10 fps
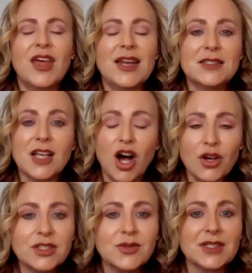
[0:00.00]
that has
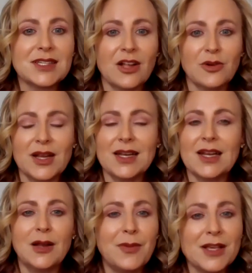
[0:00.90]
also
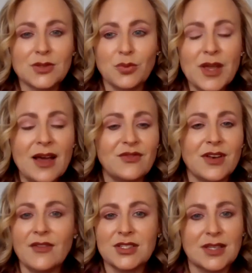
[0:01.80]
accelerated at a pace we
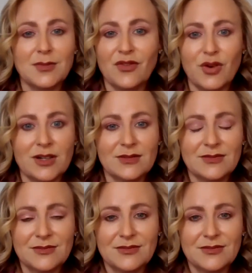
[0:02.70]
have never seen before.